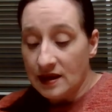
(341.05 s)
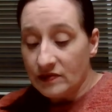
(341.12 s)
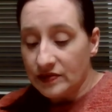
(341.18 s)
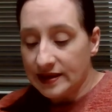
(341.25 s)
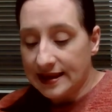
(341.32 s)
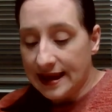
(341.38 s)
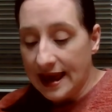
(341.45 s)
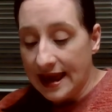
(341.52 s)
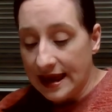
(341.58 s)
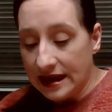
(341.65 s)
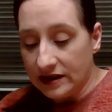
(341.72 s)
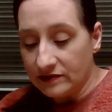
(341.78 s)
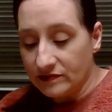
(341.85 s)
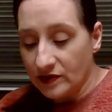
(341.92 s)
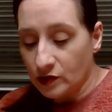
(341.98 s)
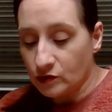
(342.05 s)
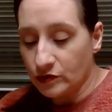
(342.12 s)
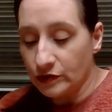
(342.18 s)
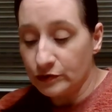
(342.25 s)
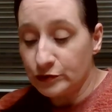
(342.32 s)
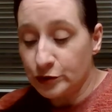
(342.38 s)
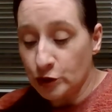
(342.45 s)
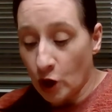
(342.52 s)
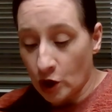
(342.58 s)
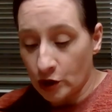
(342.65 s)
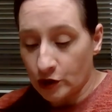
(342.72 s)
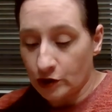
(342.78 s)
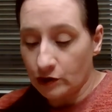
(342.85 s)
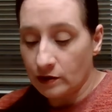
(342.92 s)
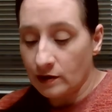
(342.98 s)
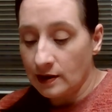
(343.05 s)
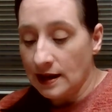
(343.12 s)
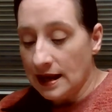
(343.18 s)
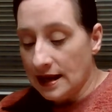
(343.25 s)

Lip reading: The cave grew darker